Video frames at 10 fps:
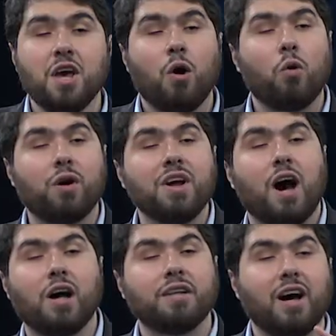or
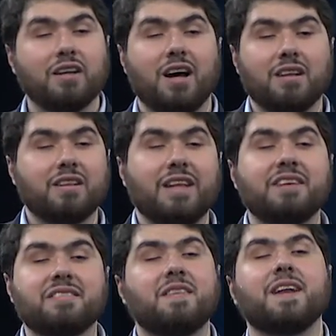a
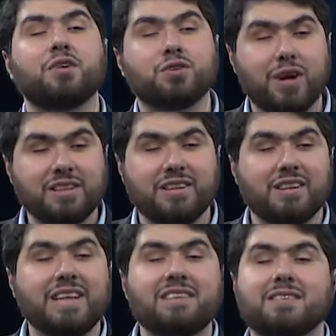list that you're trying to
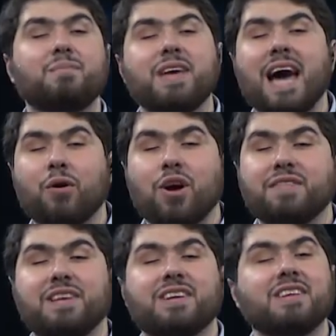delete something out of,
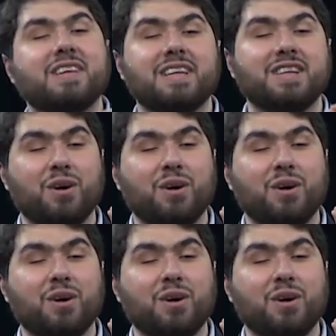and the delete,